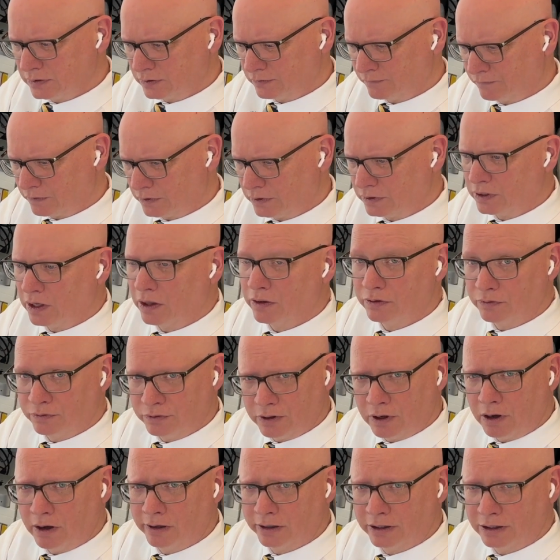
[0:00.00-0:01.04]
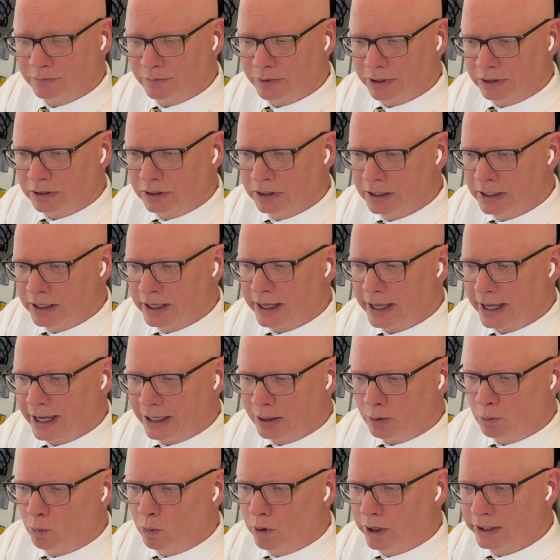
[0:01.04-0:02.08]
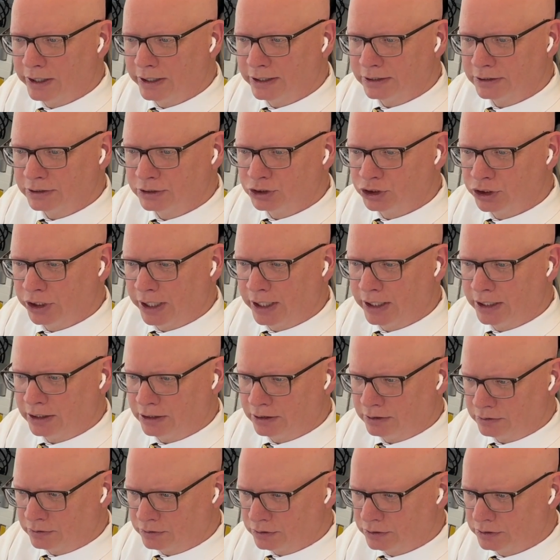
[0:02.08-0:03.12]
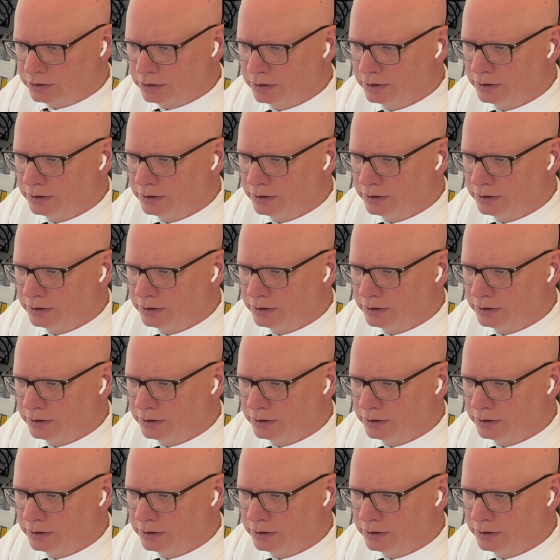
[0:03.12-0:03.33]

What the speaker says: of another document, and what had changed